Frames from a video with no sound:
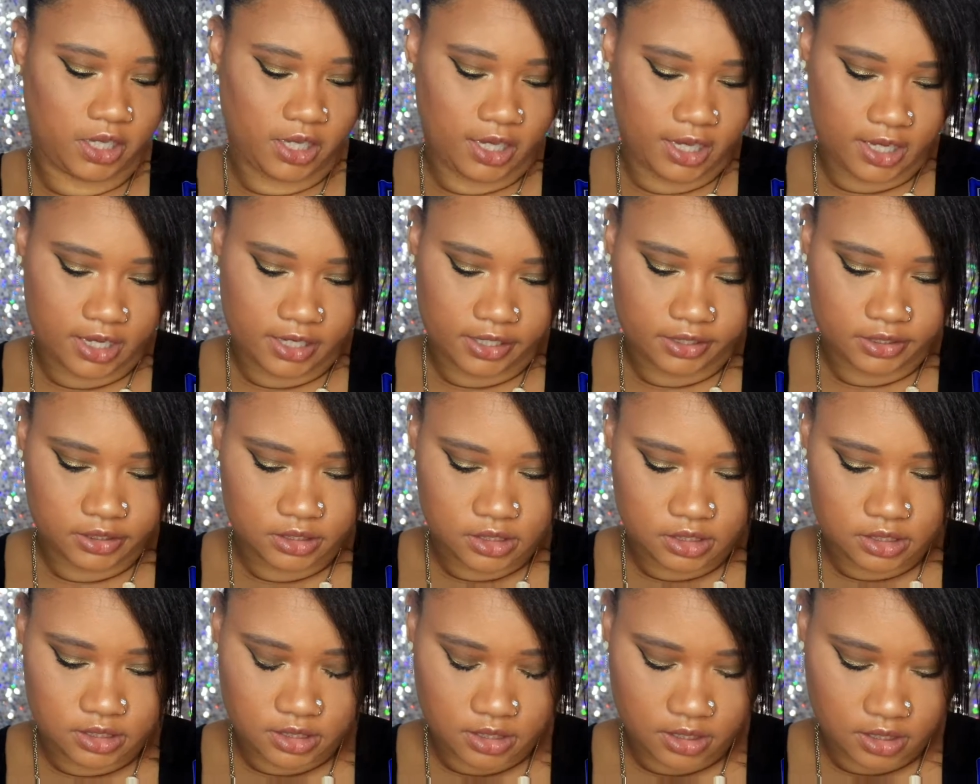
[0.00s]

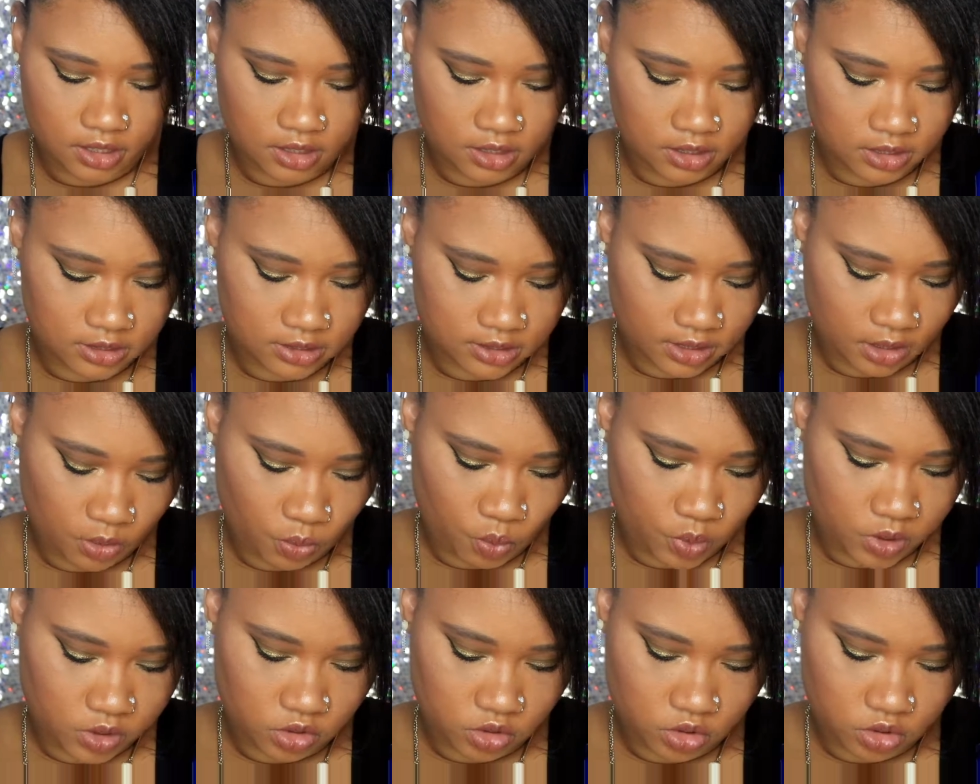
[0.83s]
get, looks like
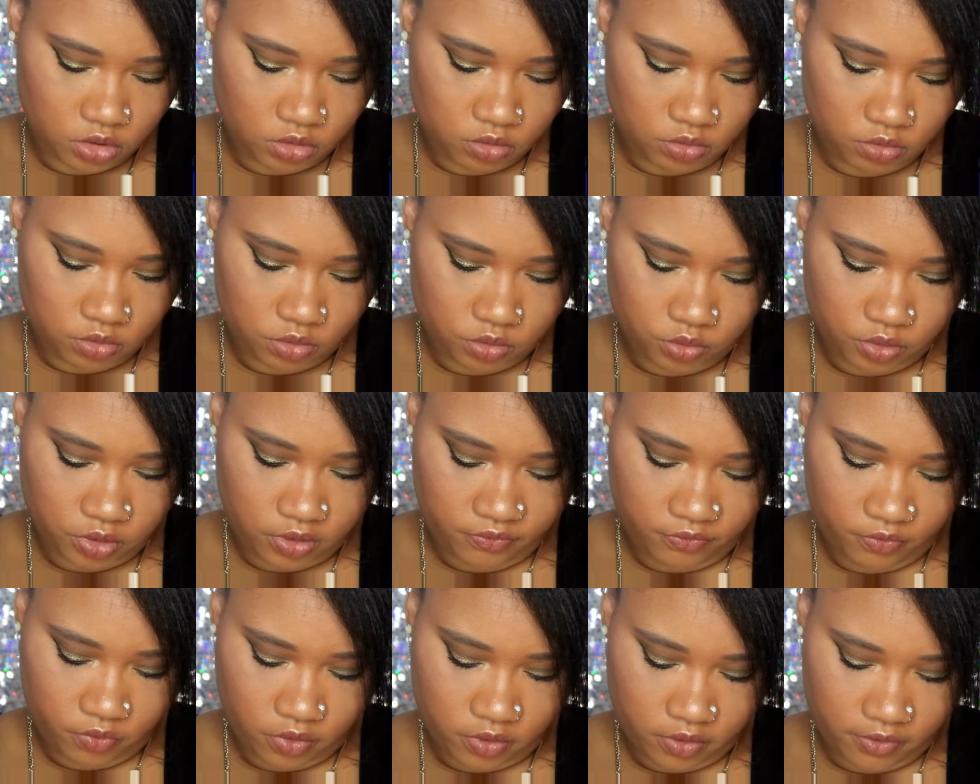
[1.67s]
1, 2, 3,
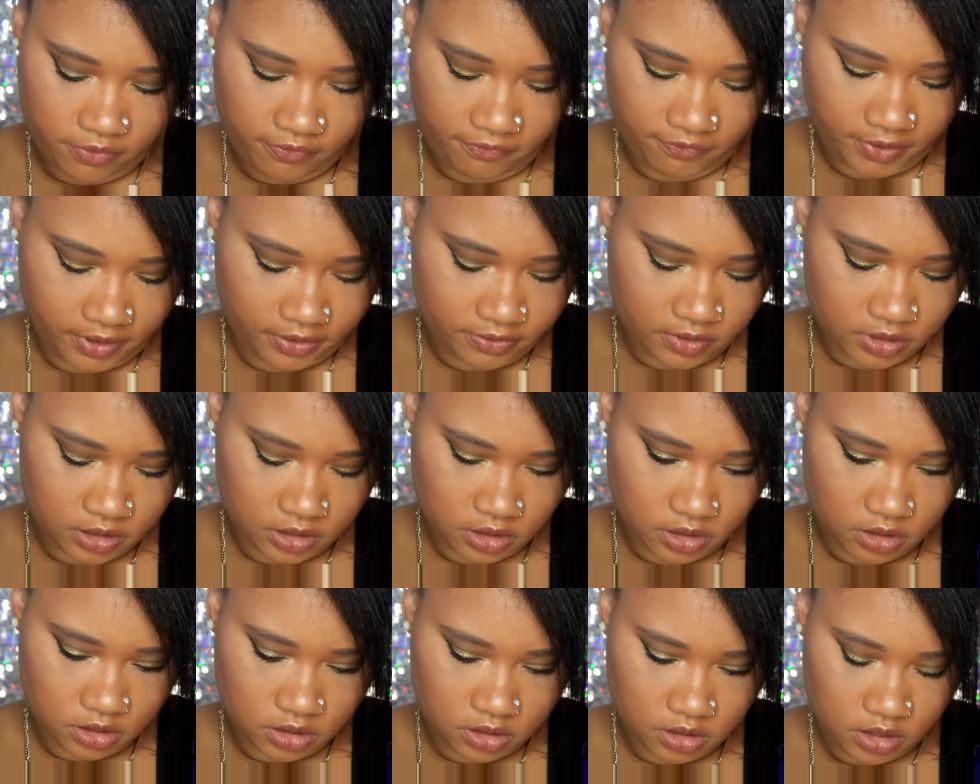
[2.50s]
4.
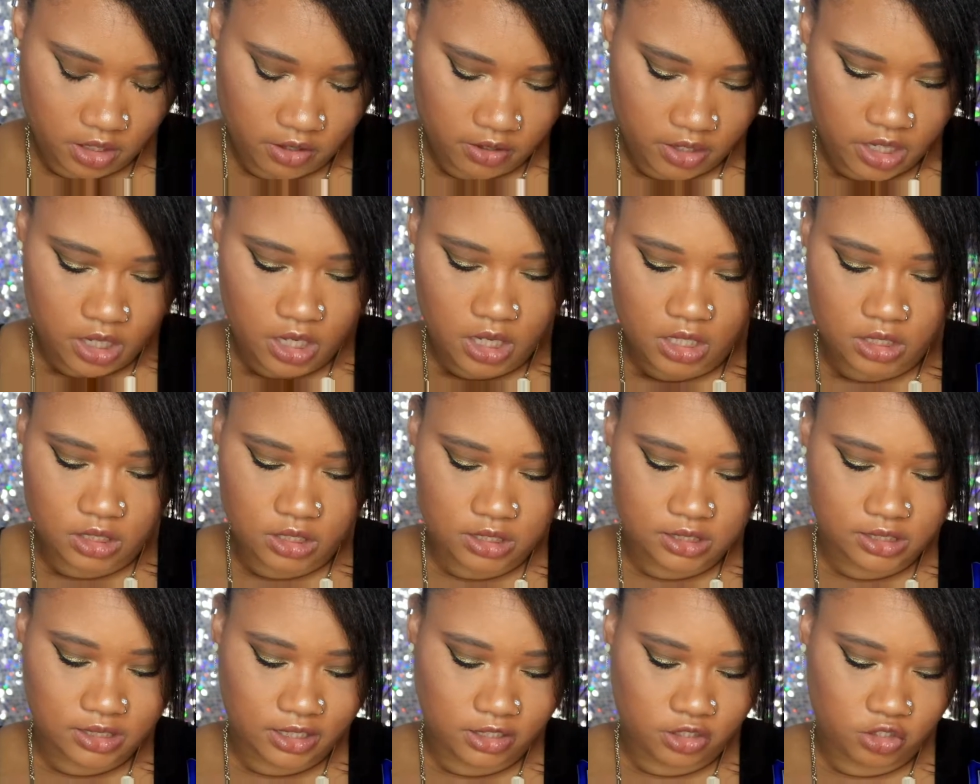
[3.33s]

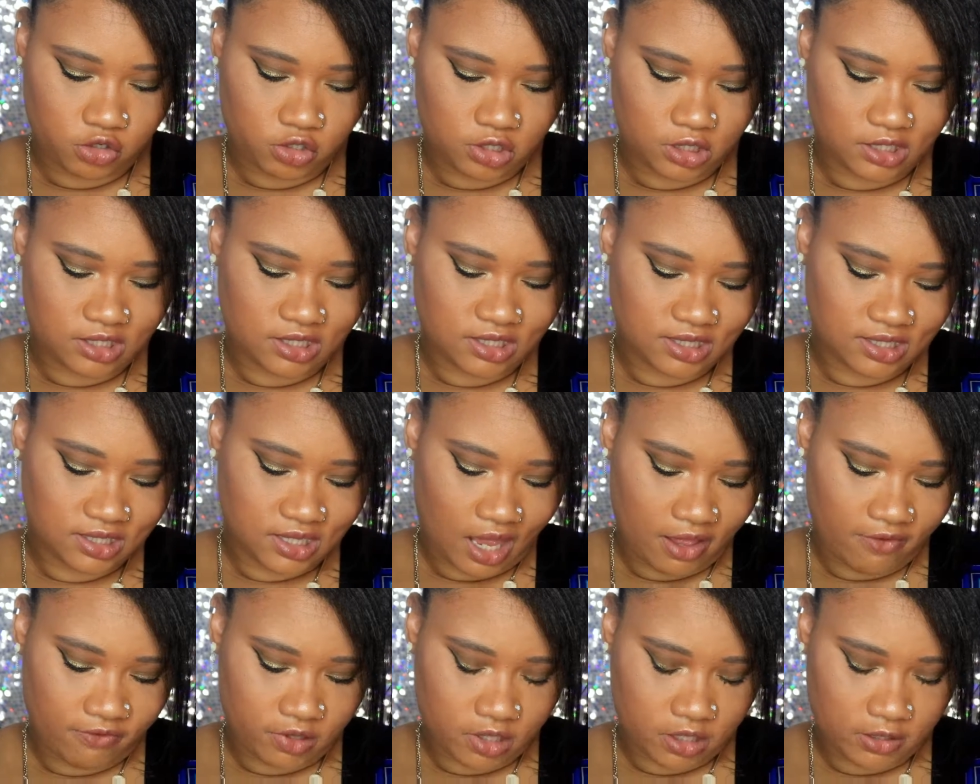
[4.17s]
Looks like there's
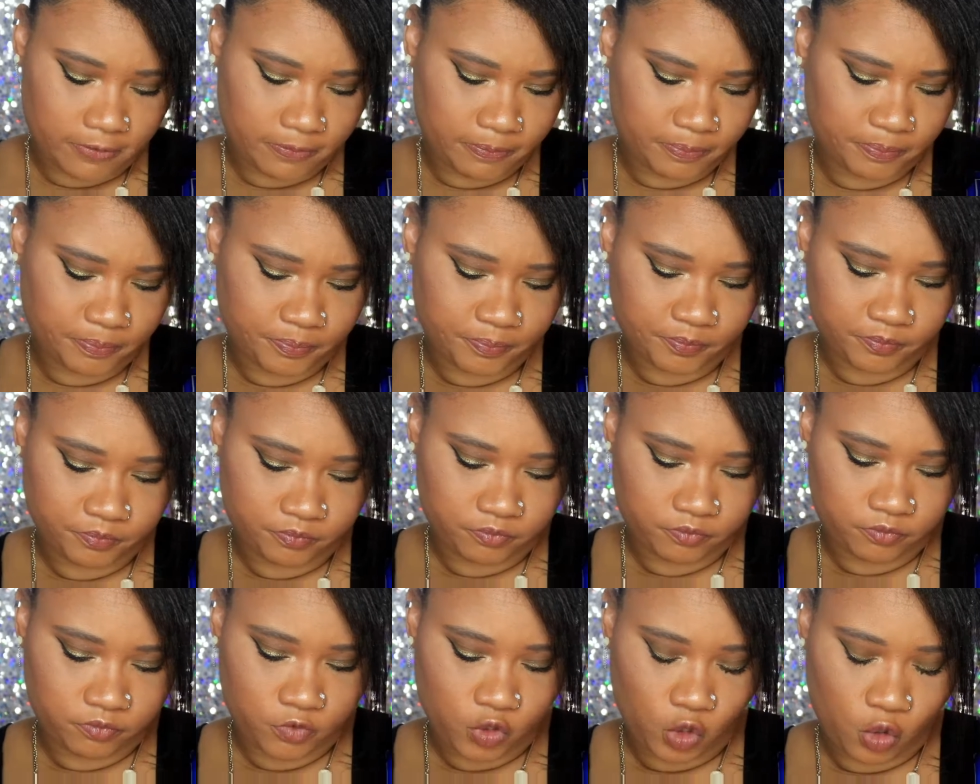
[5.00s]
7
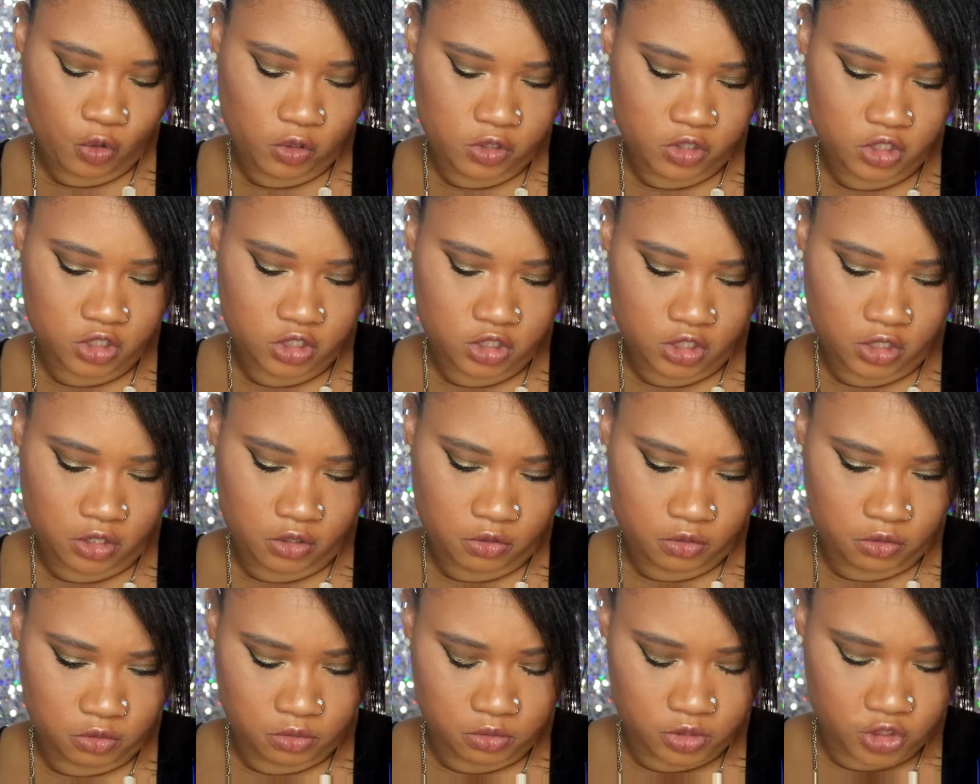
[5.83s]
or
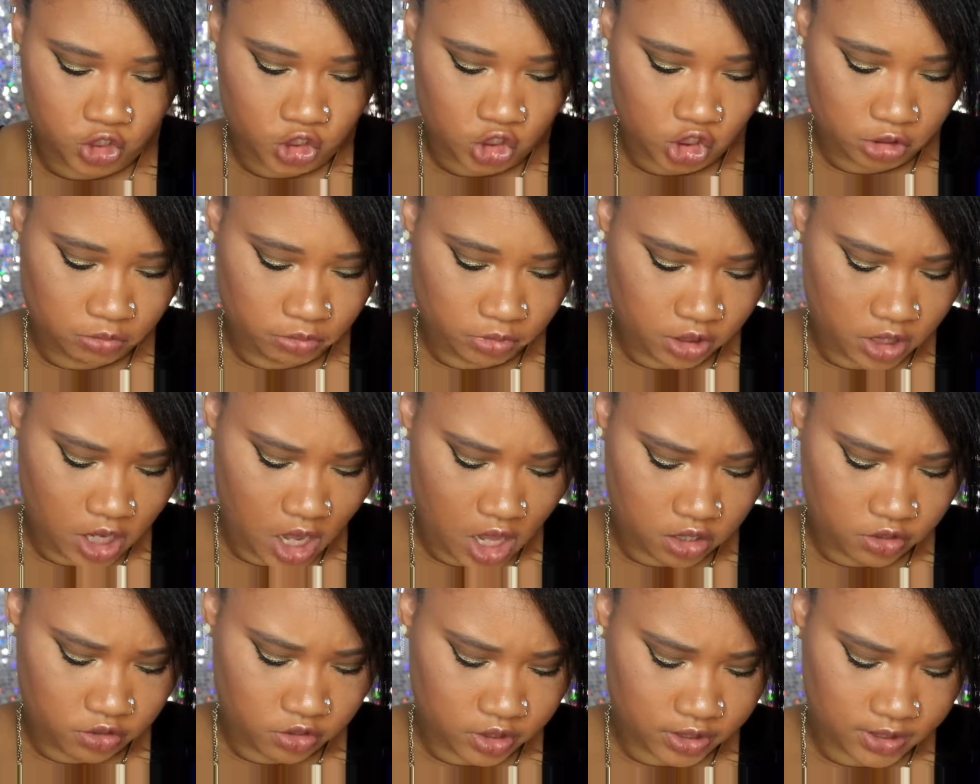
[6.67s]
so shimmer
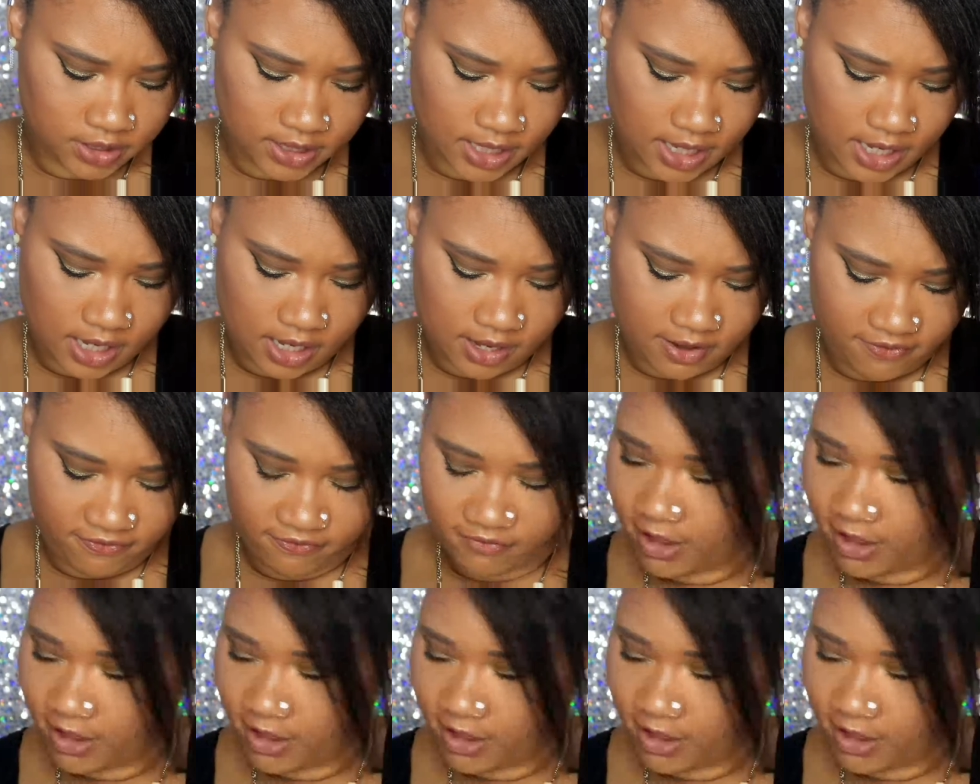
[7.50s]
colors and